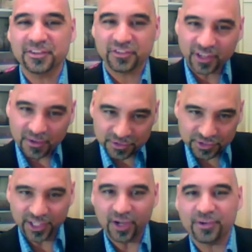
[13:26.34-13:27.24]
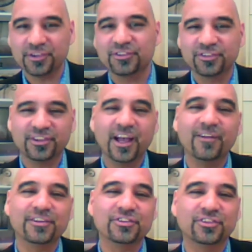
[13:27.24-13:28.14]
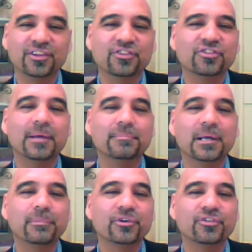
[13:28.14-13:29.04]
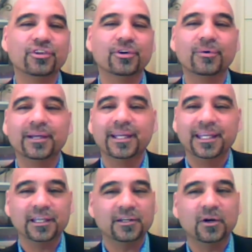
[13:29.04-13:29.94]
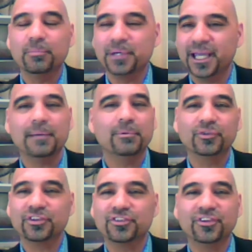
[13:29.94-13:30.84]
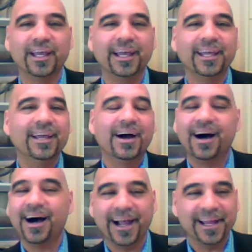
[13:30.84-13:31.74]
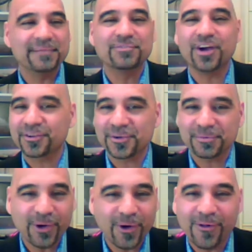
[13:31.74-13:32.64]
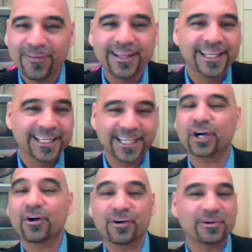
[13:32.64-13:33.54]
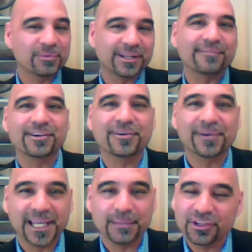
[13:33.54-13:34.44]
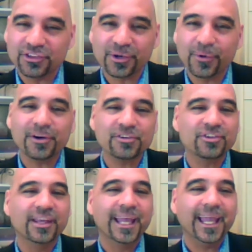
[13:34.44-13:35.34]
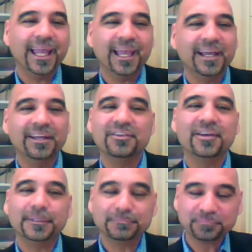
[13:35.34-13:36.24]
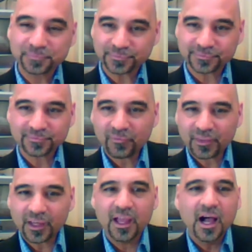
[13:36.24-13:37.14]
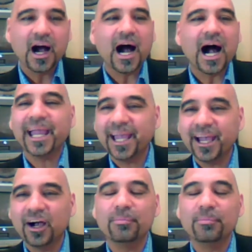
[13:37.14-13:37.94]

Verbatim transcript: Deliver your one minute self sell is, is step number two. You know, be able to say, Hi, I'm Dr. Paul Gerhardt, or whatever your name is, of course, and um,